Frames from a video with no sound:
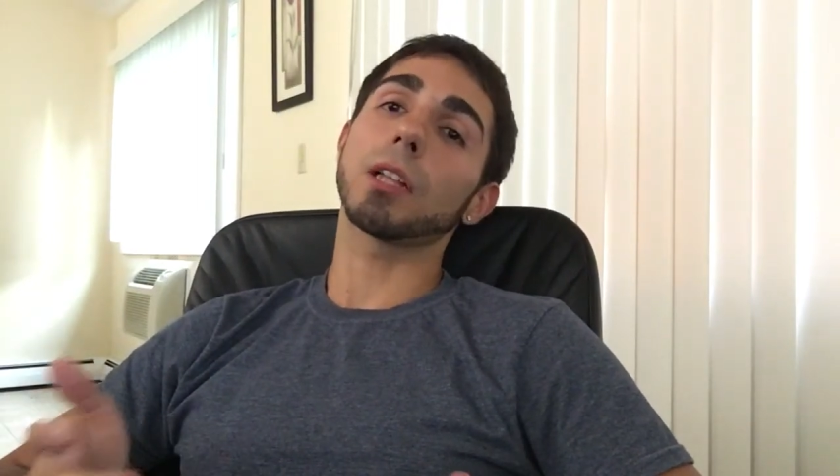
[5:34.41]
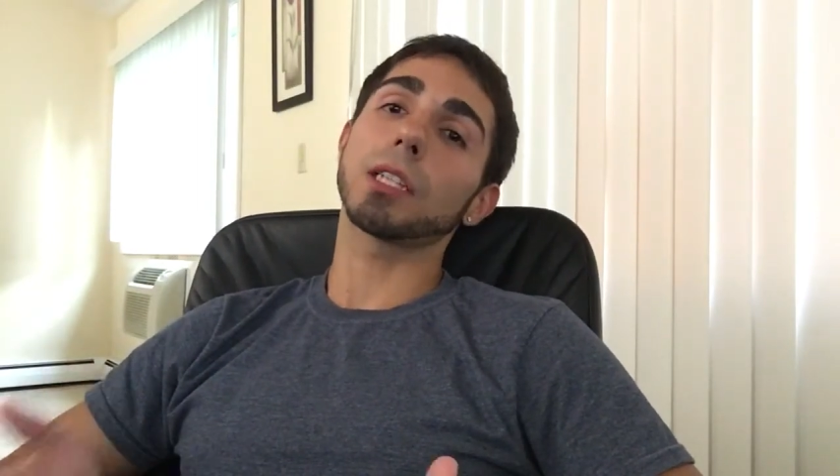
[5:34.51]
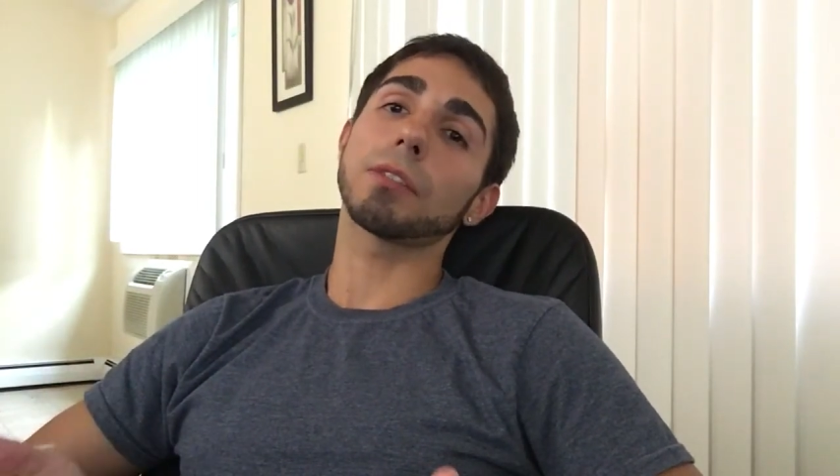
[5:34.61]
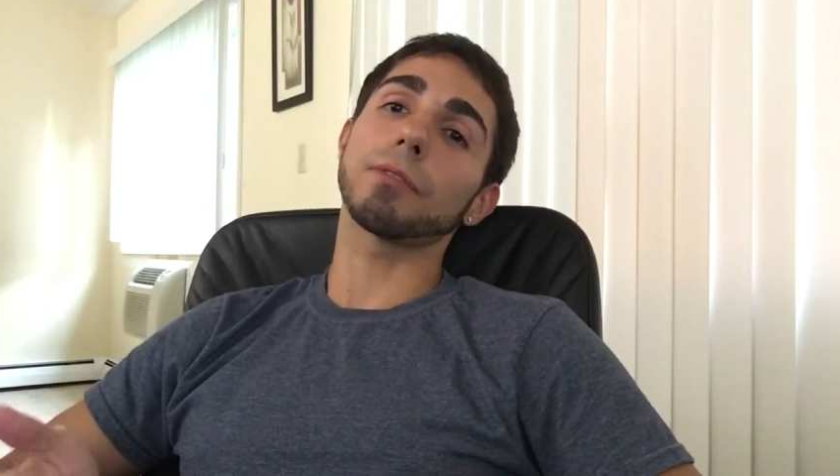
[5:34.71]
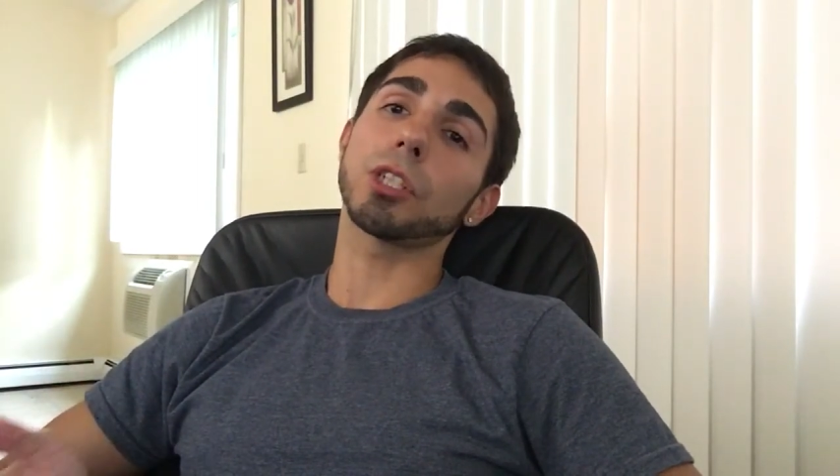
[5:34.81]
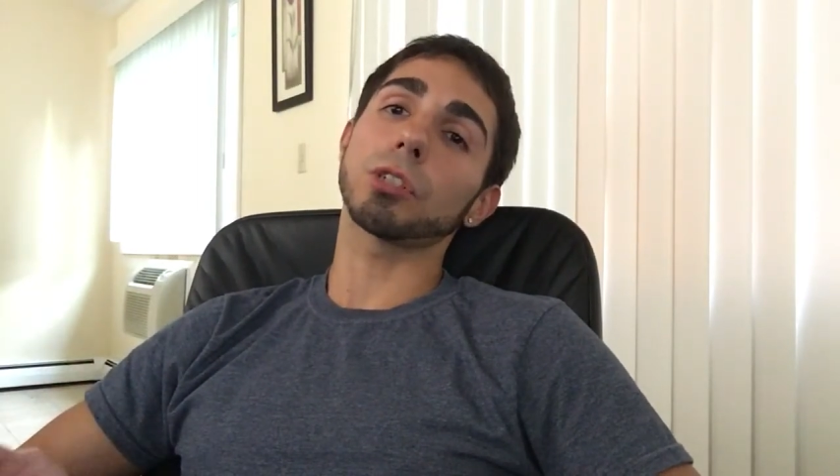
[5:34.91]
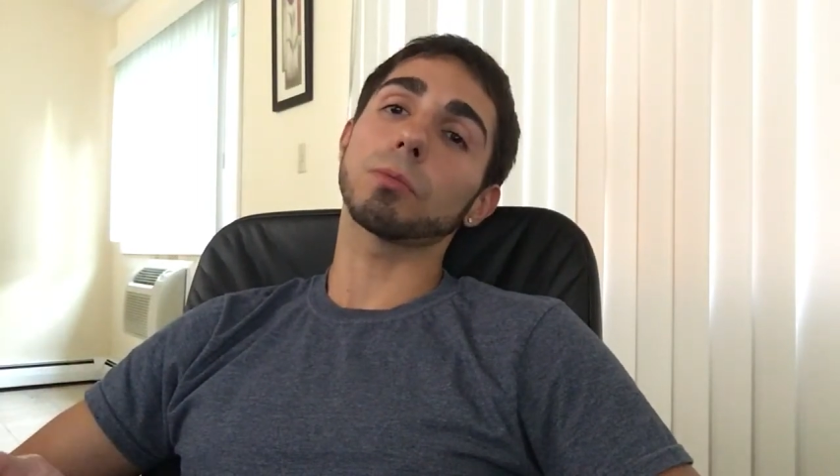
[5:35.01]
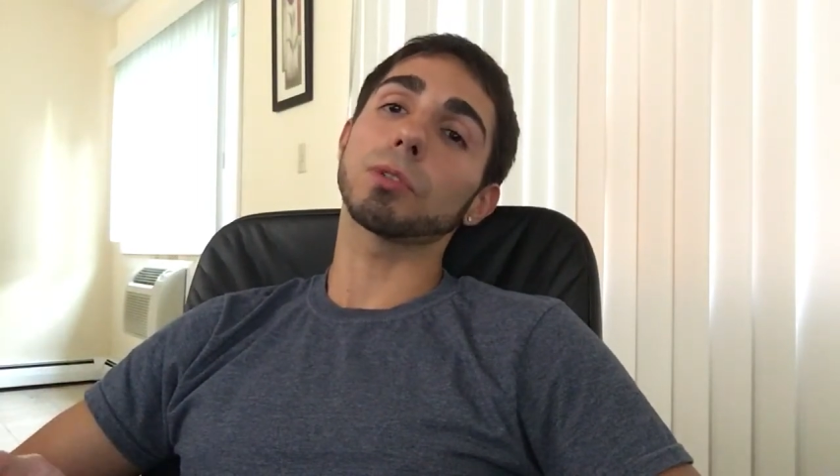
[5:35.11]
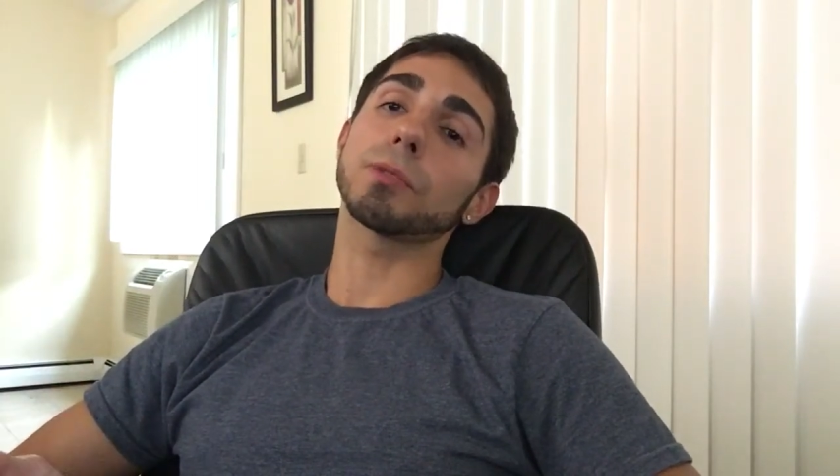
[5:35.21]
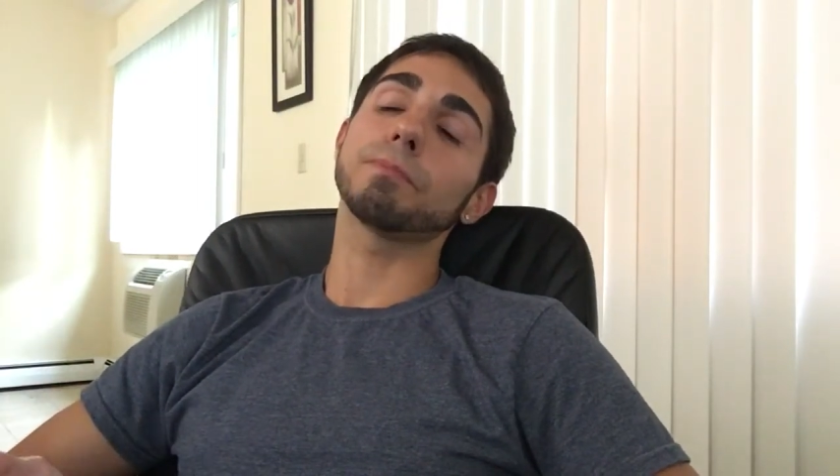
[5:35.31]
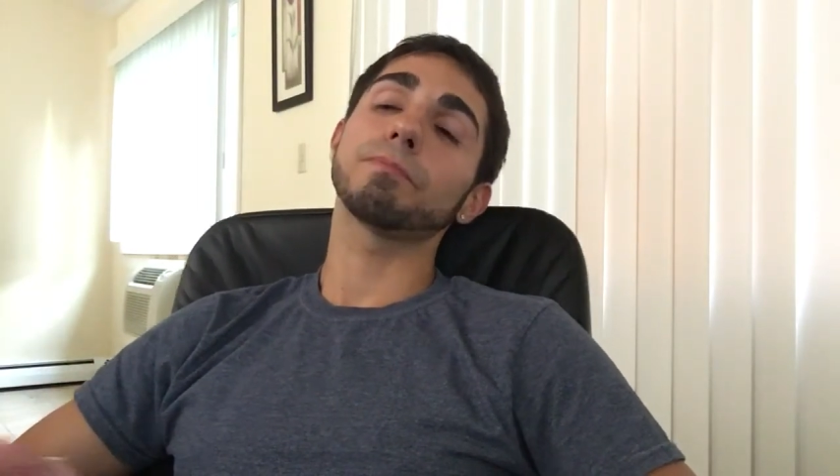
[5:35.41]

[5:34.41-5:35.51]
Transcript: lots of vegetables.